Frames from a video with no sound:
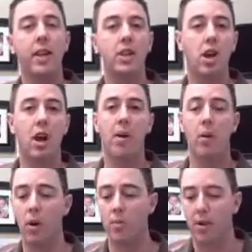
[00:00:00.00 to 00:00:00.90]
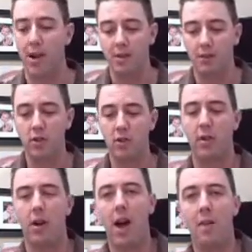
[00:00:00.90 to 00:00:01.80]
So then let's talk about WordPress.
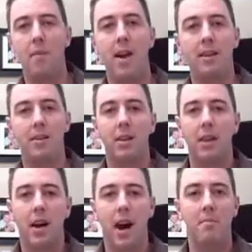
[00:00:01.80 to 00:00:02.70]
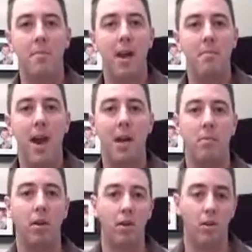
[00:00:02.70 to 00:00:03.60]
First of all, I met
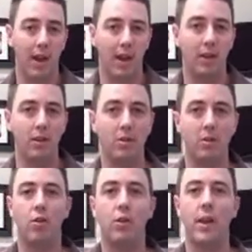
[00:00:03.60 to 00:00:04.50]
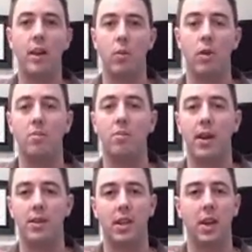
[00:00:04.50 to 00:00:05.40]
Matt Mullenweg, who created
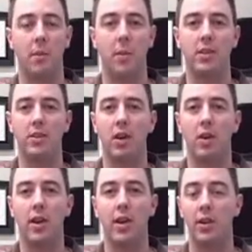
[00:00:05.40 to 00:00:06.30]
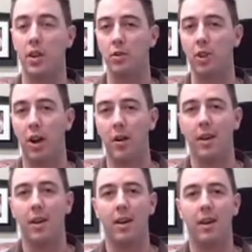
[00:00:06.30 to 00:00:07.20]
WordPress a couple weeks ago here in
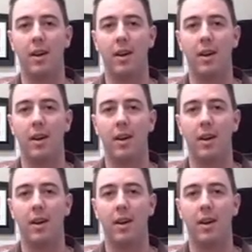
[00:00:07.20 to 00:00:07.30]
Utah